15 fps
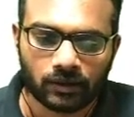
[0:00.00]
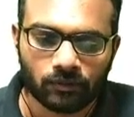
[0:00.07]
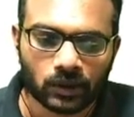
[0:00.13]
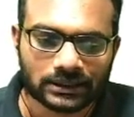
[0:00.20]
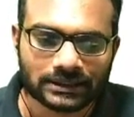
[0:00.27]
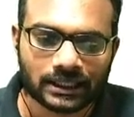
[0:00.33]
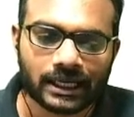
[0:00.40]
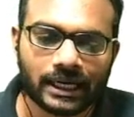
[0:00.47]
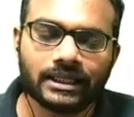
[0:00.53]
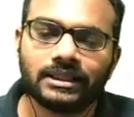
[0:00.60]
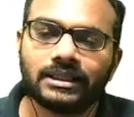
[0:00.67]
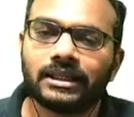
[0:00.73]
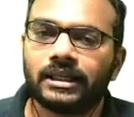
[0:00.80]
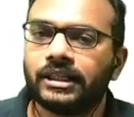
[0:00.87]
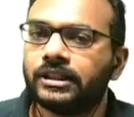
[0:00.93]
What's the
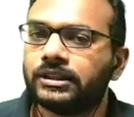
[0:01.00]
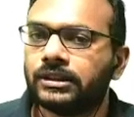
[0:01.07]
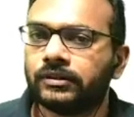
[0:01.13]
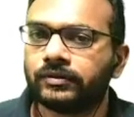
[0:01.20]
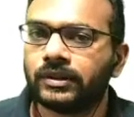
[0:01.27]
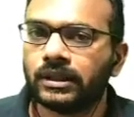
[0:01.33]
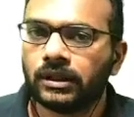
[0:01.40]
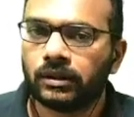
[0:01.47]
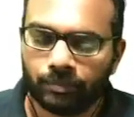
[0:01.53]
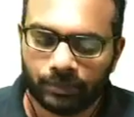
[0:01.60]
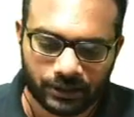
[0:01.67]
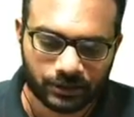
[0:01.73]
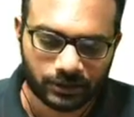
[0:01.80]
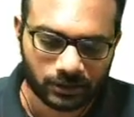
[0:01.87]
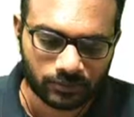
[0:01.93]
kinetic energy of the
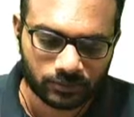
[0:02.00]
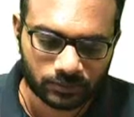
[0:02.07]
pendulum?